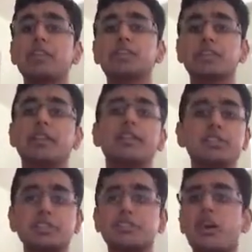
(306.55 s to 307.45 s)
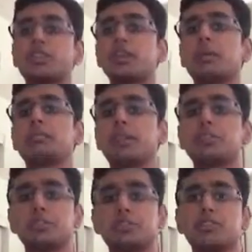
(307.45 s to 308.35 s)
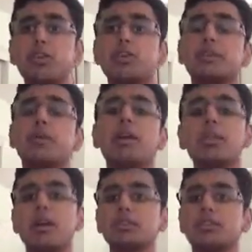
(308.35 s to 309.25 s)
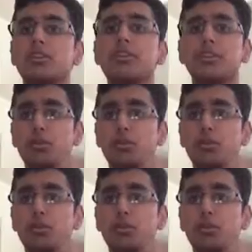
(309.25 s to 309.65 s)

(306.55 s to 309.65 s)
tension and just notching up tension slowly, while also,